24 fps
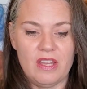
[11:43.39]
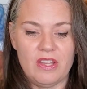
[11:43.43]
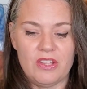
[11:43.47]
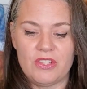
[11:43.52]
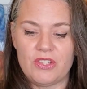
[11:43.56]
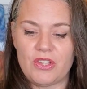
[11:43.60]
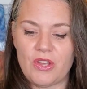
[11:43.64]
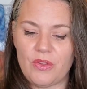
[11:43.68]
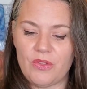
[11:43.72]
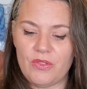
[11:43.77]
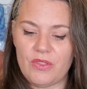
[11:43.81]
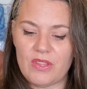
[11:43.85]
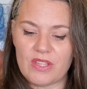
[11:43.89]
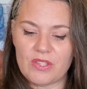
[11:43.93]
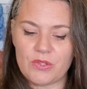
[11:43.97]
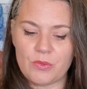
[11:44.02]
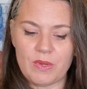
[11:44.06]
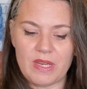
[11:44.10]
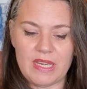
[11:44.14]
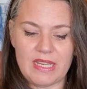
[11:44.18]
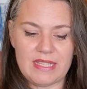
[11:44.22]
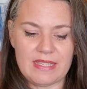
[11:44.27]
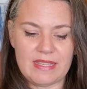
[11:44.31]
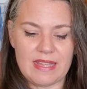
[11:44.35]
So this
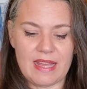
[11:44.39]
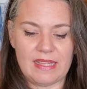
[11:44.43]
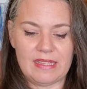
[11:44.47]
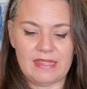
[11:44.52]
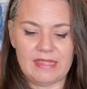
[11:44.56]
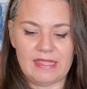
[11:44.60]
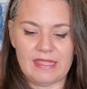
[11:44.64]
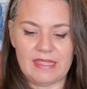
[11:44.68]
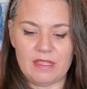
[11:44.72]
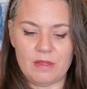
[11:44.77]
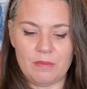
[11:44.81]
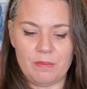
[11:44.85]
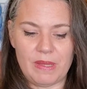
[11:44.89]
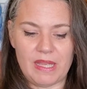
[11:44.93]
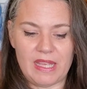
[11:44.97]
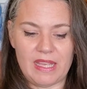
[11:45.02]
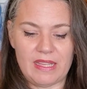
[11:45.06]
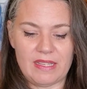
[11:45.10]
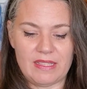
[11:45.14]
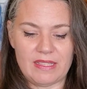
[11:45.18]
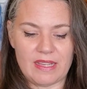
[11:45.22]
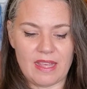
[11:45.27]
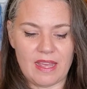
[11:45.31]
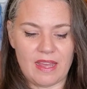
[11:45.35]
one is a little
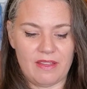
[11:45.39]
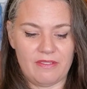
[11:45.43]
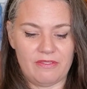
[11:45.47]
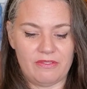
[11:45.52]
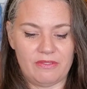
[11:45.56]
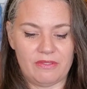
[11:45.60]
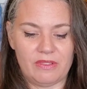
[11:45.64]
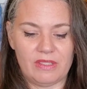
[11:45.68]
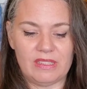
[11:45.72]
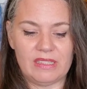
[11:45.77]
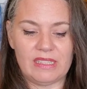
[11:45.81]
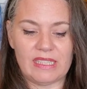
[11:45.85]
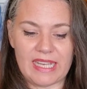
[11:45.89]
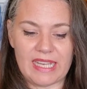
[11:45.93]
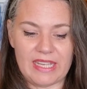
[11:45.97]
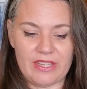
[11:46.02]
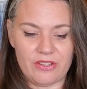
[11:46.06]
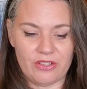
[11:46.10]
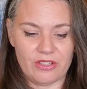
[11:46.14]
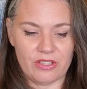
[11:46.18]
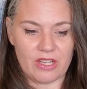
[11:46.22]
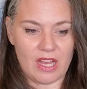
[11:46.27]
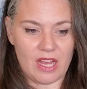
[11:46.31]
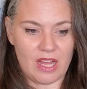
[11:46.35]
bit of
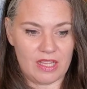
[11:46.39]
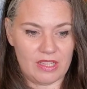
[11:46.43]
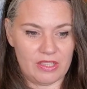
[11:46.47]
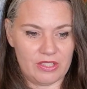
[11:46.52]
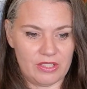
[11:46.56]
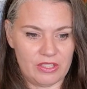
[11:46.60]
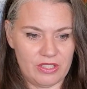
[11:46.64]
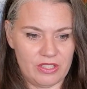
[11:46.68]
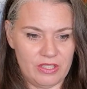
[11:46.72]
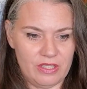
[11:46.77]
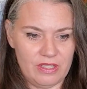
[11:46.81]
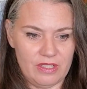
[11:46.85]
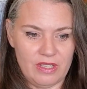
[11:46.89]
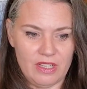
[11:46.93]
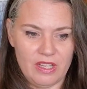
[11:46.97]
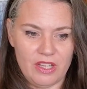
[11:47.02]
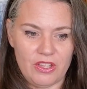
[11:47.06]
lighter color.